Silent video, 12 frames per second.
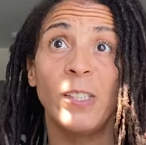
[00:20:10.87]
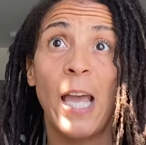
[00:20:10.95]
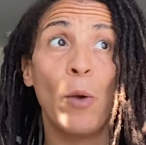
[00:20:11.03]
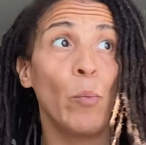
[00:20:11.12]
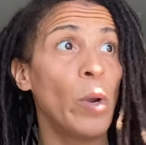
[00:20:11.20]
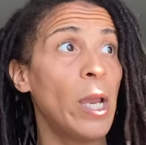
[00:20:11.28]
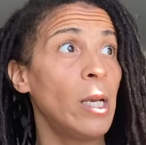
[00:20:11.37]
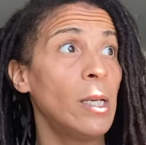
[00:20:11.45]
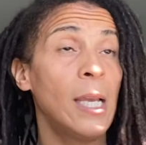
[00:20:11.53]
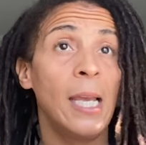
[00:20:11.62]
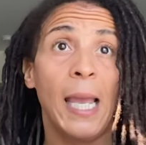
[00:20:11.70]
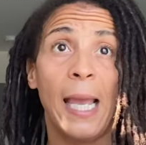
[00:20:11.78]
that went
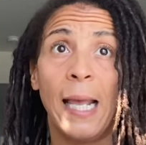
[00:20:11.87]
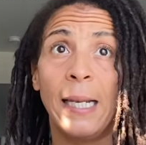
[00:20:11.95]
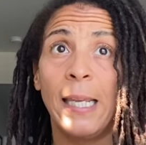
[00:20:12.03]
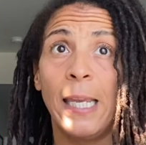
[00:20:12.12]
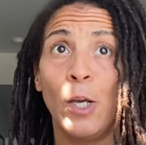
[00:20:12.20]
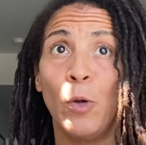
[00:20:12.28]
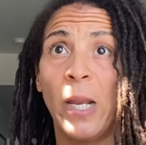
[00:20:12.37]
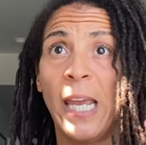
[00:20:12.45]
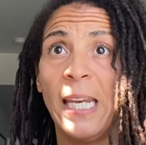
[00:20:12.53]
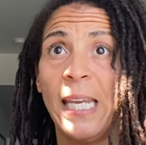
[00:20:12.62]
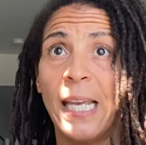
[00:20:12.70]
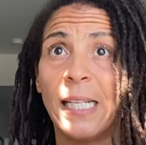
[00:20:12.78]
and killed
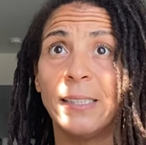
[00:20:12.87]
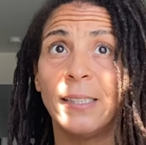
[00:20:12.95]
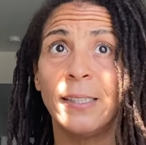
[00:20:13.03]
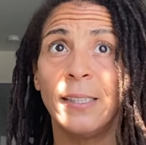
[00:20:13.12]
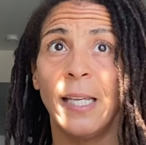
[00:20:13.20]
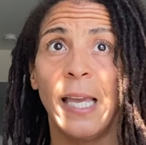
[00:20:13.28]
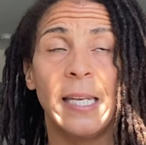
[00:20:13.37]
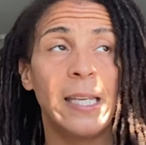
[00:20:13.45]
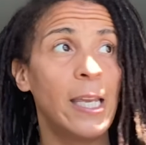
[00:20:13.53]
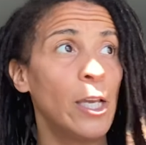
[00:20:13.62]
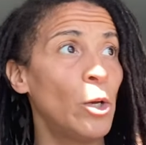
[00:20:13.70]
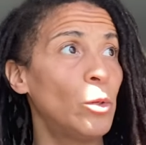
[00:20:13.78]
Indians and
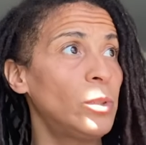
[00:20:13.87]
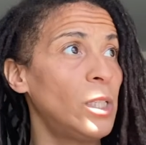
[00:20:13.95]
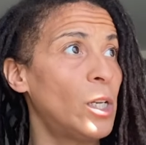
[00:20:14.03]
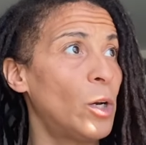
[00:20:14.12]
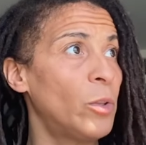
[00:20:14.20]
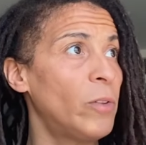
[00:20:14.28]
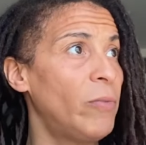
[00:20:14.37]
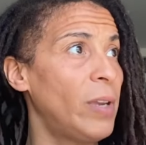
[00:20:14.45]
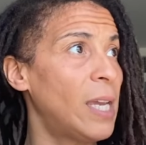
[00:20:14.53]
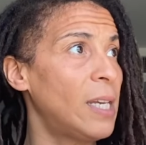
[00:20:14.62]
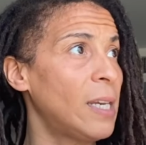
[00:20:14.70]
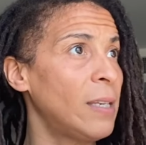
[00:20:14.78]
killed, you know, the,
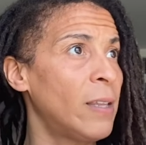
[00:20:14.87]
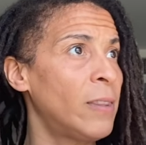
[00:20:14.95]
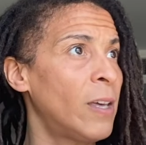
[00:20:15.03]
Viet- the,